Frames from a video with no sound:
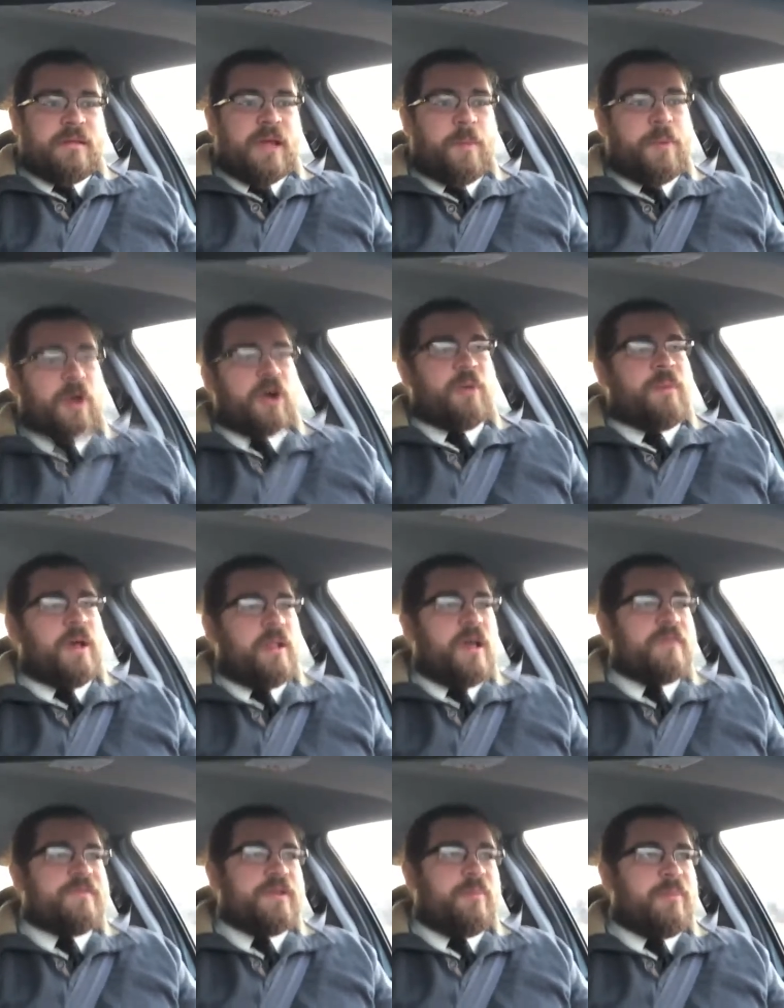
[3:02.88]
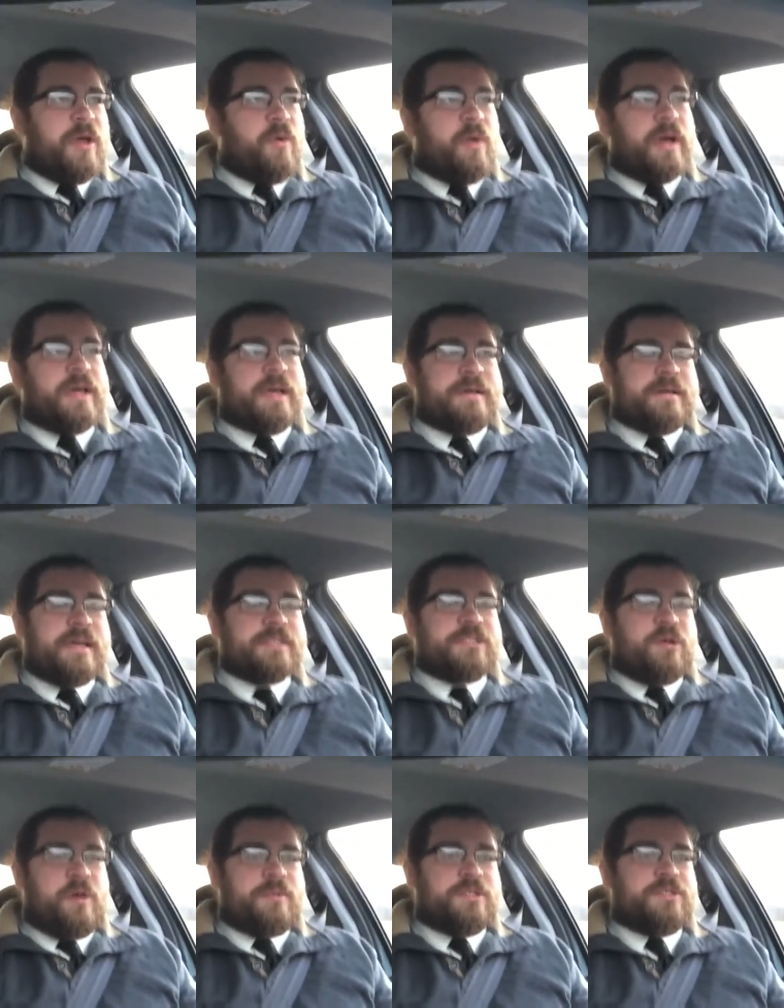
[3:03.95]
a part of my life in a big way. And so
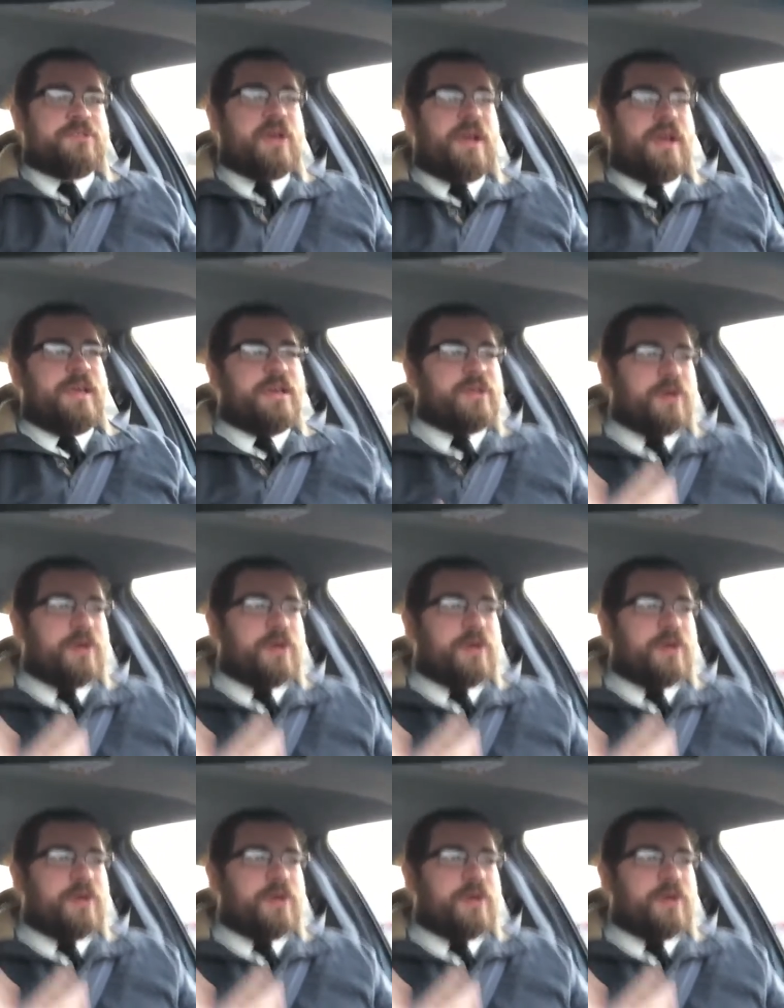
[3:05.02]
I'm just trying to,